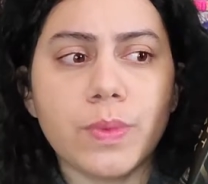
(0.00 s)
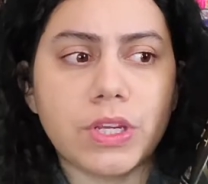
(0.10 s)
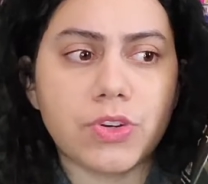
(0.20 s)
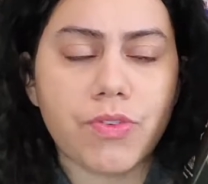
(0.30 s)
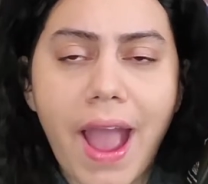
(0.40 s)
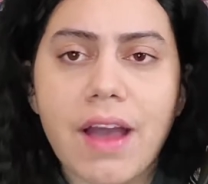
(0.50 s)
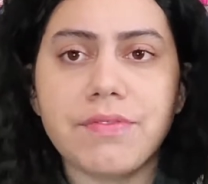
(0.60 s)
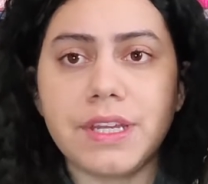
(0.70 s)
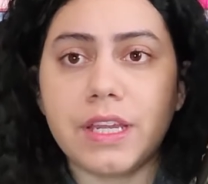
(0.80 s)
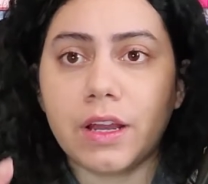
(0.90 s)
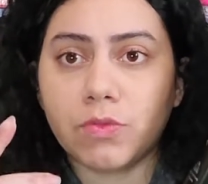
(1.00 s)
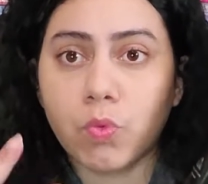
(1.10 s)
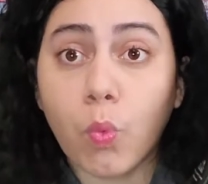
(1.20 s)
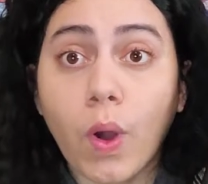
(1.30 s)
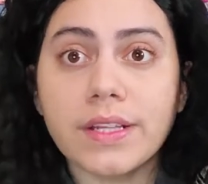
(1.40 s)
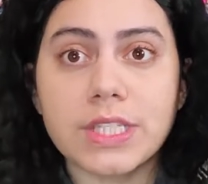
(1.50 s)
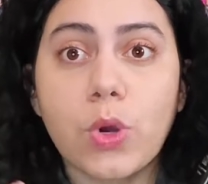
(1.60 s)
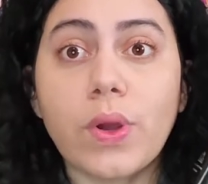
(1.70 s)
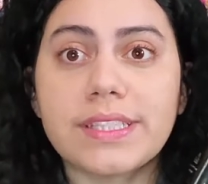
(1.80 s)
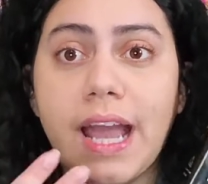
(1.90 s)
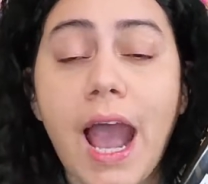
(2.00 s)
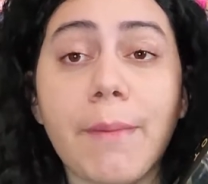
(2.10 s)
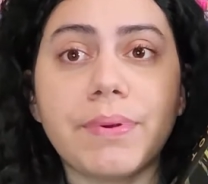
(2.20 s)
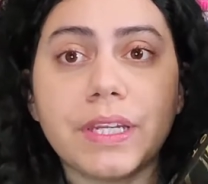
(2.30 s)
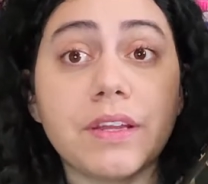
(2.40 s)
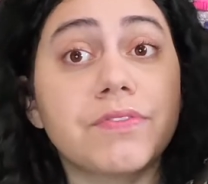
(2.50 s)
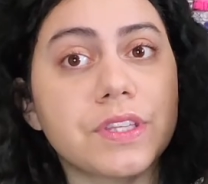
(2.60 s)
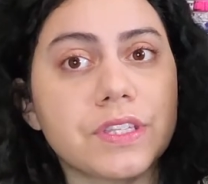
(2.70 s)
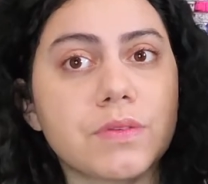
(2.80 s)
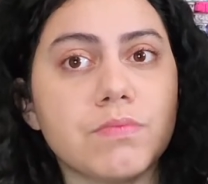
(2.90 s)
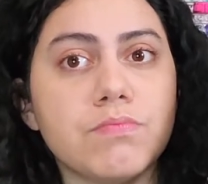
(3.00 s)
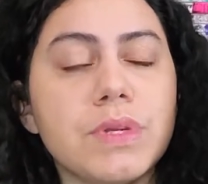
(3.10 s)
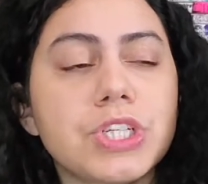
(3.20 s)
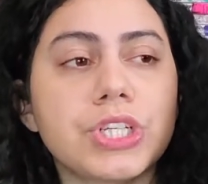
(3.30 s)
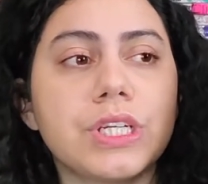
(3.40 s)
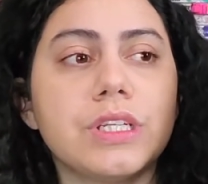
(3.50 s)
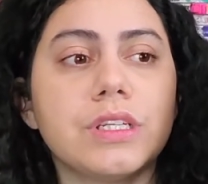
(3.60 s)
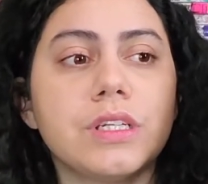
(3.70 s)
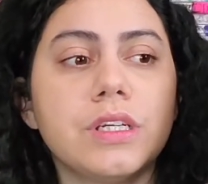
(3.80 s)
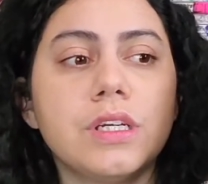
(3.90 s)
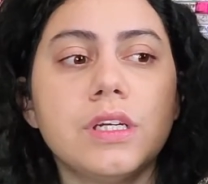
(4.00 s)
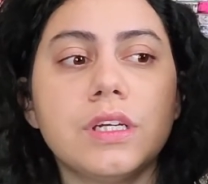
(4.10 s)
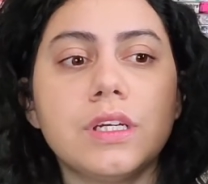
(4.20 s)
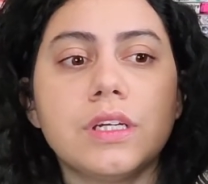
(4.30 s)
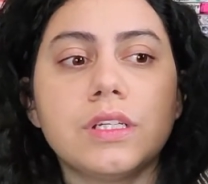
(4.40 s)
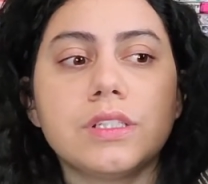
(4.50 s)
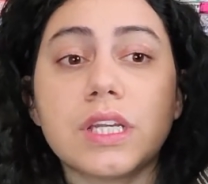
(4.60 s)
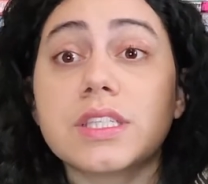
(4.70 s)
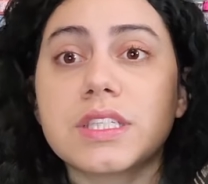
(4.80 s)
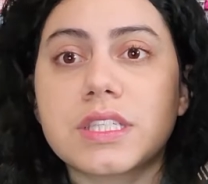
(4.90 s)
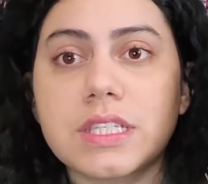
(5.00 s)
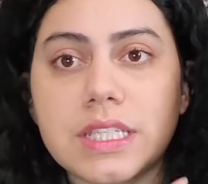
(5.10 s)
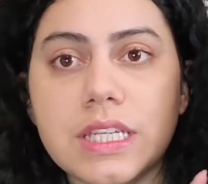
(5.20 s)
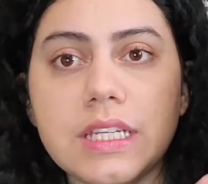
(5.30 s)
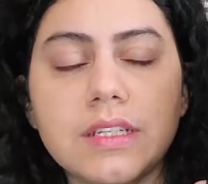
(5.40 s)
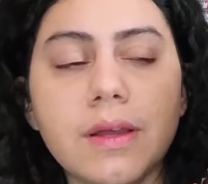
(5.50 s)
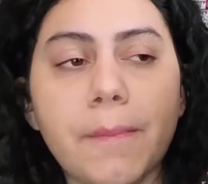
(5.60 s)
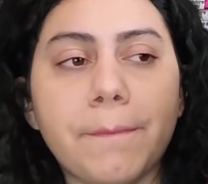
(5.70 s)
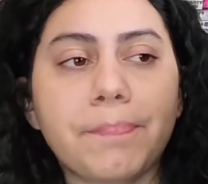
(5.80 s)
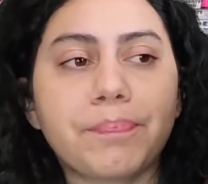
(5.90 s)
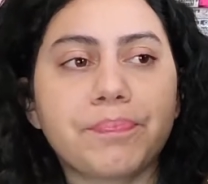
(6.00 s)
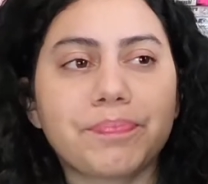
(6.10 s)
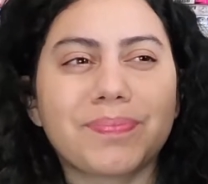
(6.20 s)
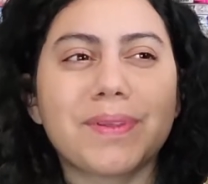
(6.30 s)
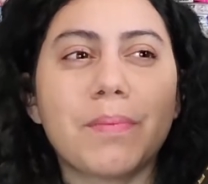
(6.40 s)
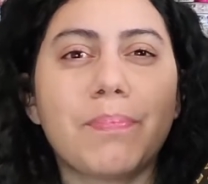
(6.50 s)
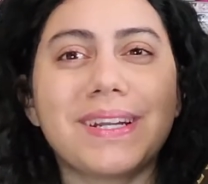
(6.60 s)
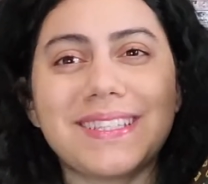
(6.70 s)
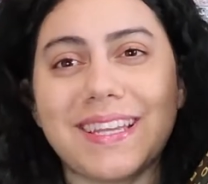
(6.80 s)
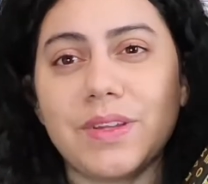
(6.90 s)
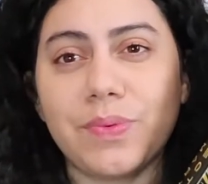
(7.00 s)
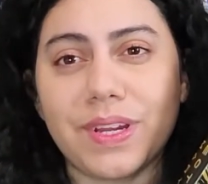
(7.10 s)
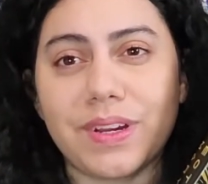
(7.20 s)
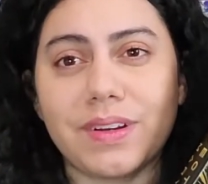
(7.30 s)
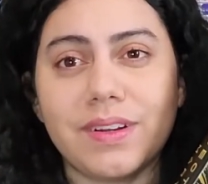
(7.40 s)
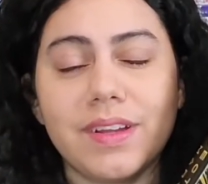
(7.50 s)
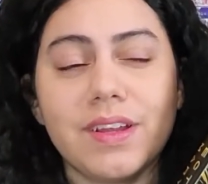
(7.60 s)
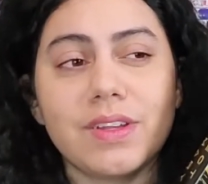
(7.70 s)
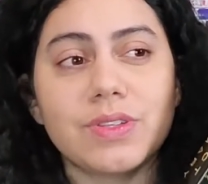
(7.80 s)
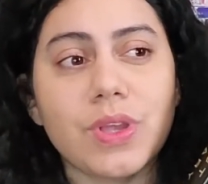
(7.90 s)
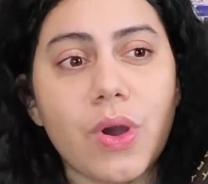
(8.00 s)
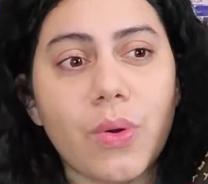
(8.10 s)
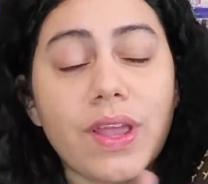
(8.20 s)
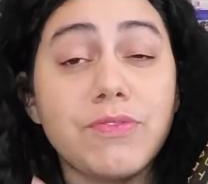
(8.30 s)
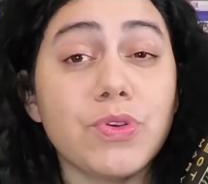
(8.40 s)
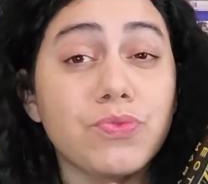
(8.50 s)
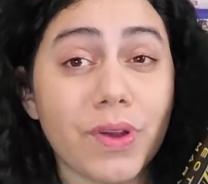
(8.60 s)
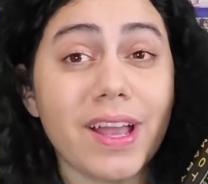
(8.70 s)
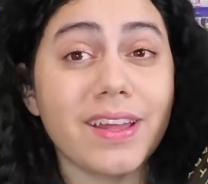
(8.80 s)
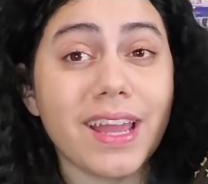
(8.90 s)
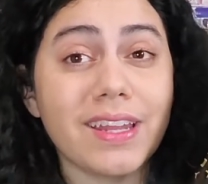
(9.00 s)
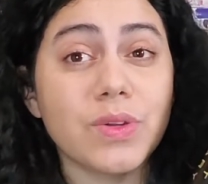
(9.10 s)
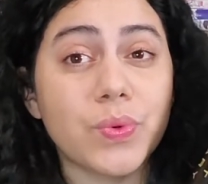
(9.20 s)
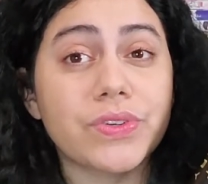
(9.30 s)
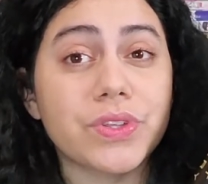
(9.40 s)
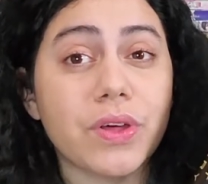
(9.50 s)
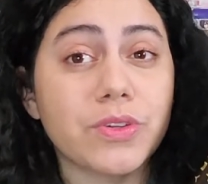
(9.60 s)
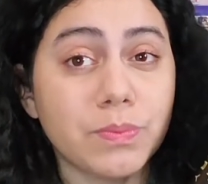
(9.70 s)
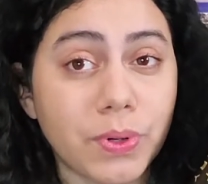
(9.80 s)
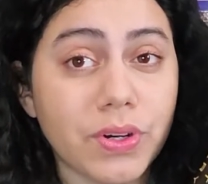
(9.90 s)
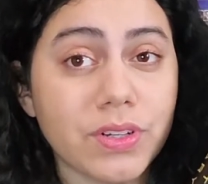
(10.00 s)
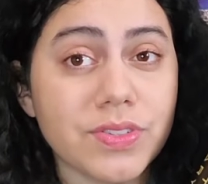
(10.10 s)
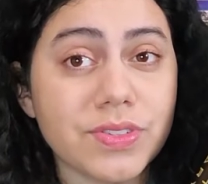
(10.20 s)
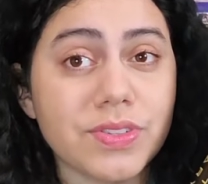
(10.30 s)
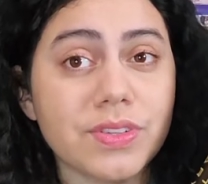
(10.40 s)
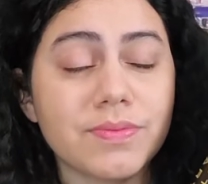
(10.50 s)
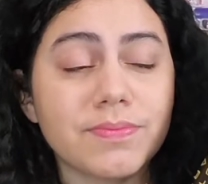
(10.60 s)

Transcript: and gravity of what's going to happen if this mission doesn't succeed. But it's Andy Weir. So if you've read Andy Weir's other books,